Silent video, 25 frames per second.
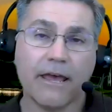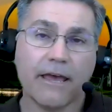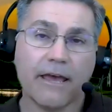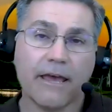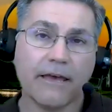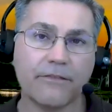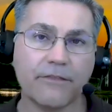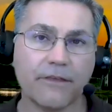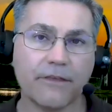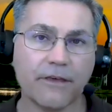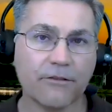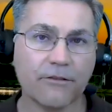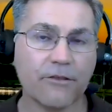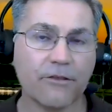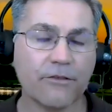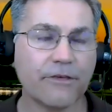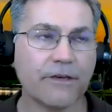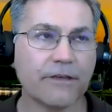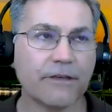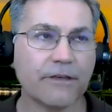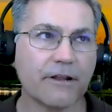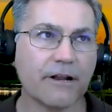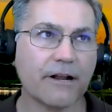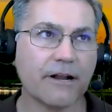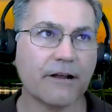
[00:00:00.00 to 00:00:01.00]
And the other
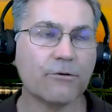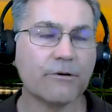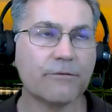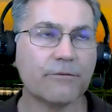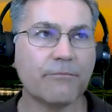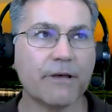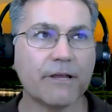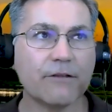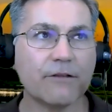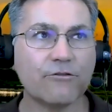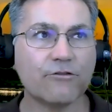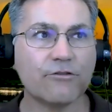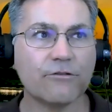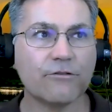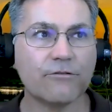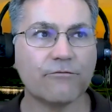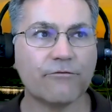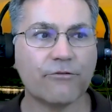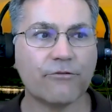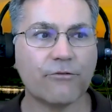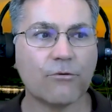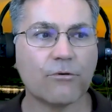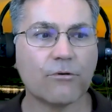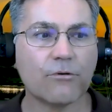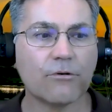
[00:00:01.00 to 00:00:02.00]
thing that I would mention
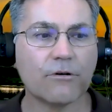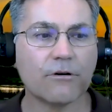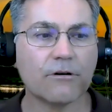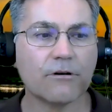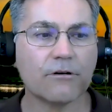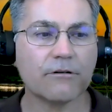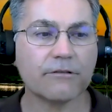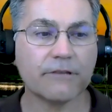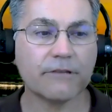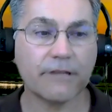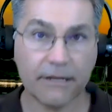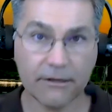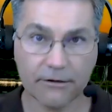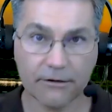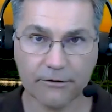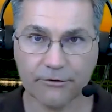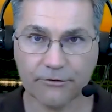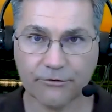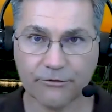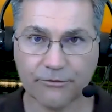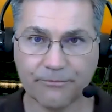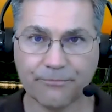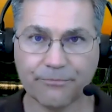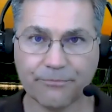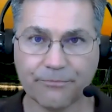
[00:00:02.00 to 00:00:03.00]
for
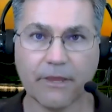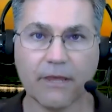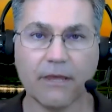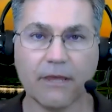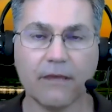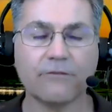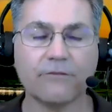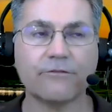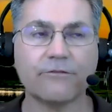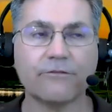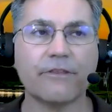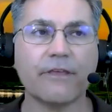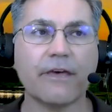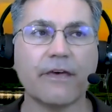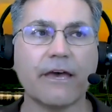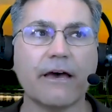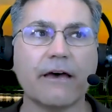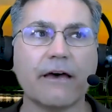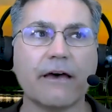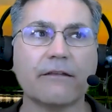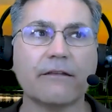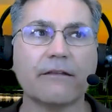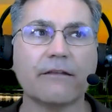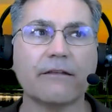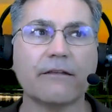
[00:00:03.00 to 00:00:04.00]
leaders is
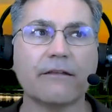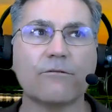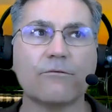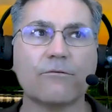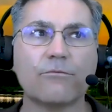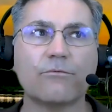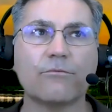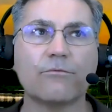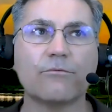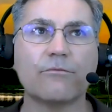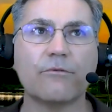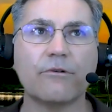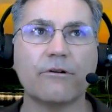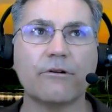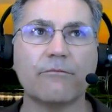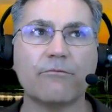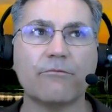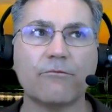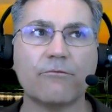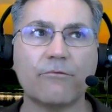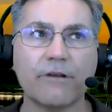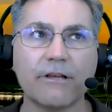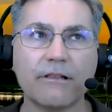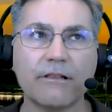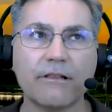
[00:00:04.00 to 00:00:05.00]
that
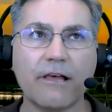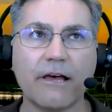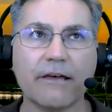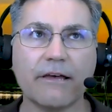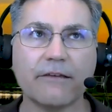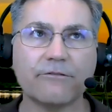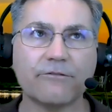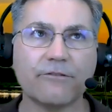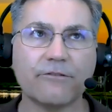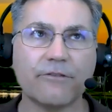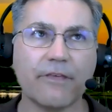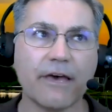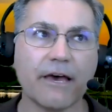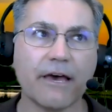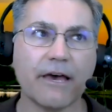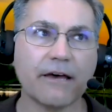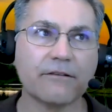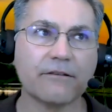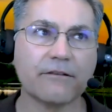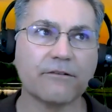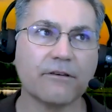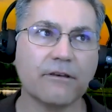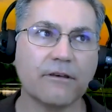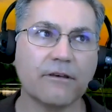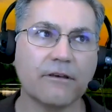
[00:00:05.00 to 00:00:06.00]
realize
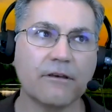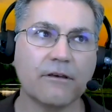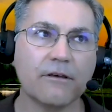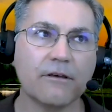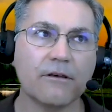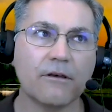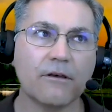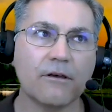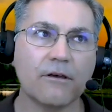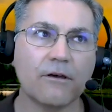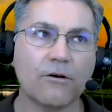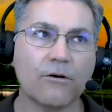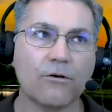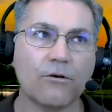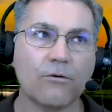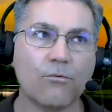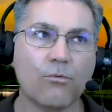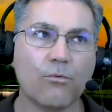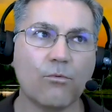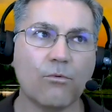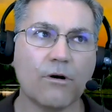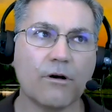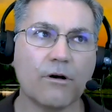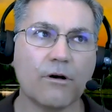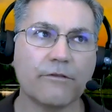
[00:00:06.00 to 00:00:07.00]
that
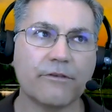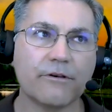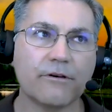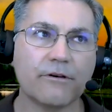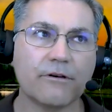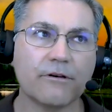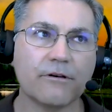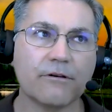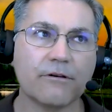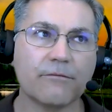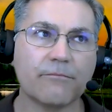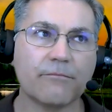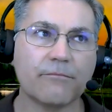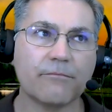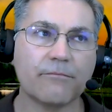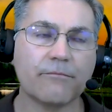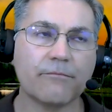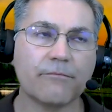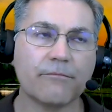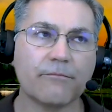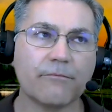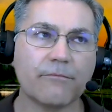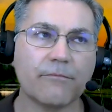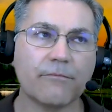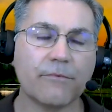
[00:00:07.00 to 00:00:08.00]
the
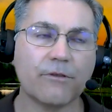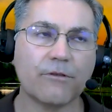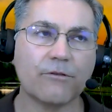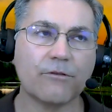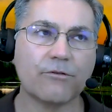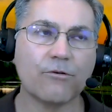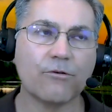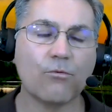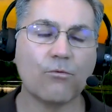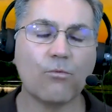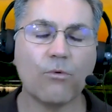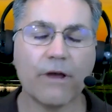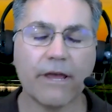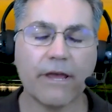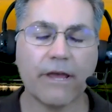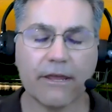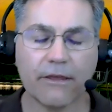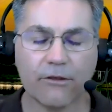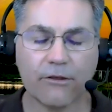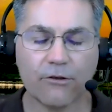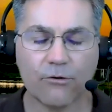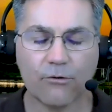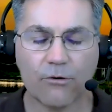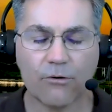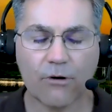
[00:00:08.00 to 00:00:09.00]
way
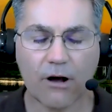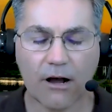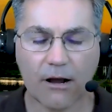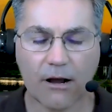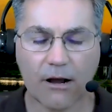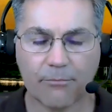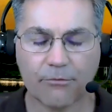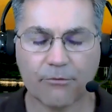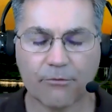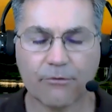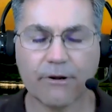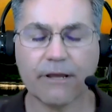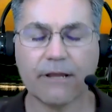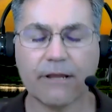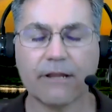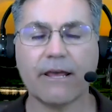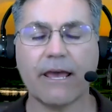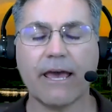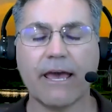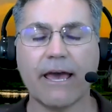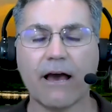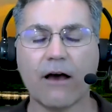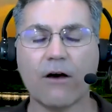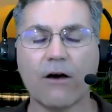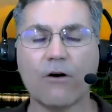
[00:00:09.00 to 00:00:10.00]
you operate,
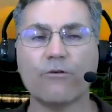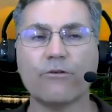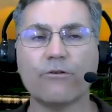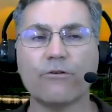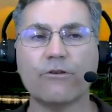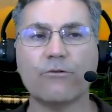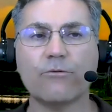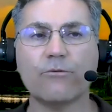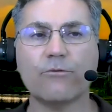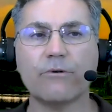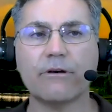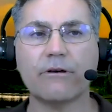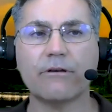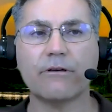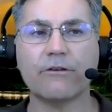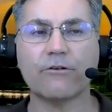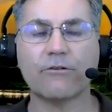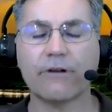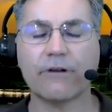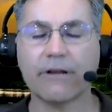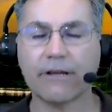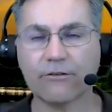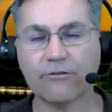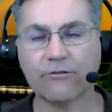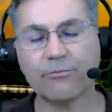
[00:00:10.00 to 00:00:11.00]
how
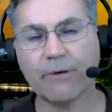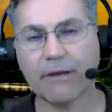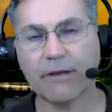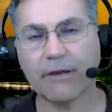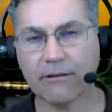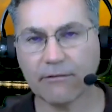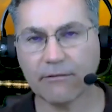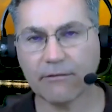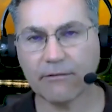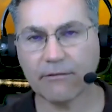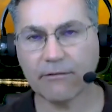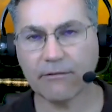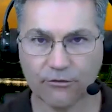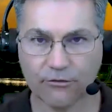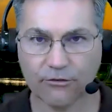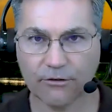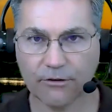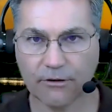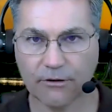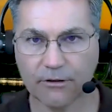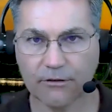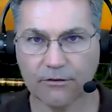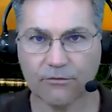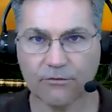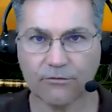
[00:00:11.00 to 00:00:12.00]
your
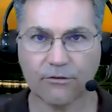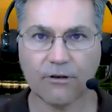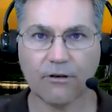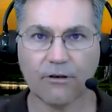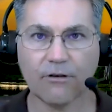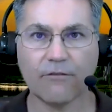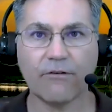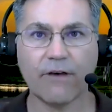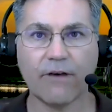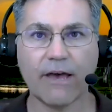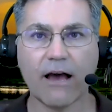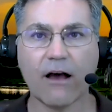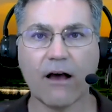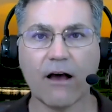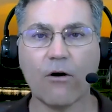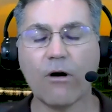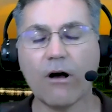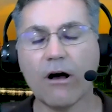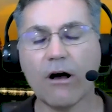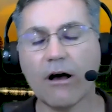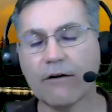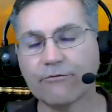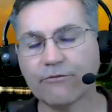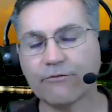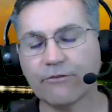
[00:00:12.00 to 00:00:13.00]
expectation is of how
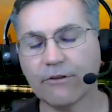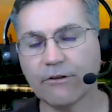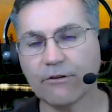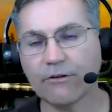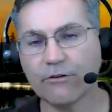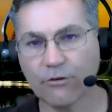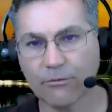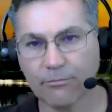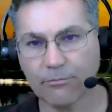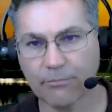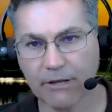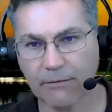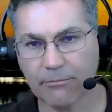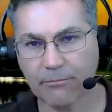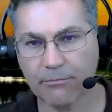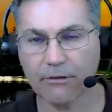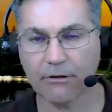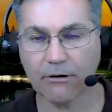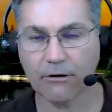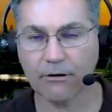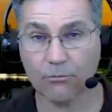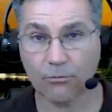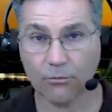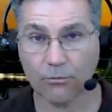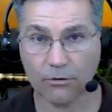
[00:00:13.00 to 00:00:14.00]
often your
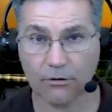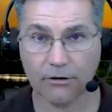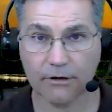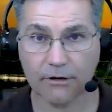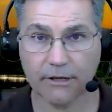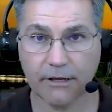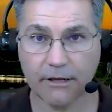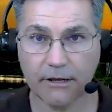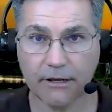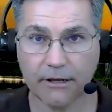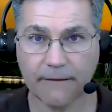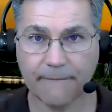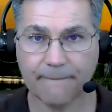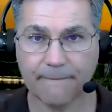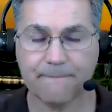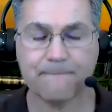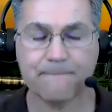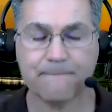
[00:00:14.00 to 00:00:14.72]
people are working,